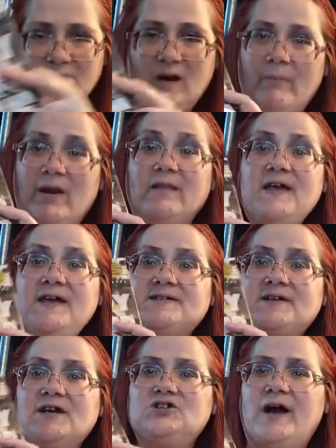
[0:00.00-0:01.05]
I'm at
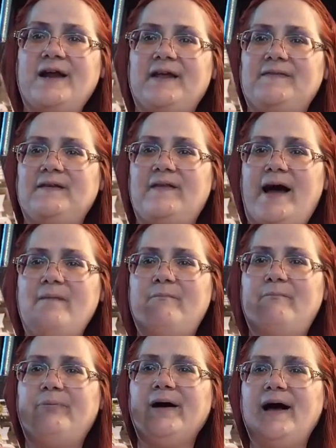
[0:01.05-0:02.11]
least gonna try to get to that,
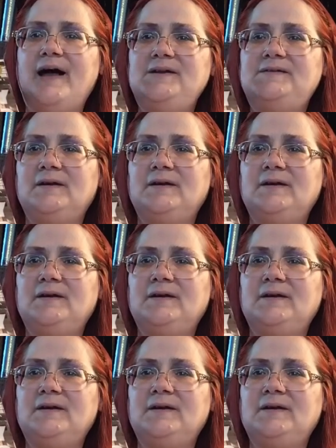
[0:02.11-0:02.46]
but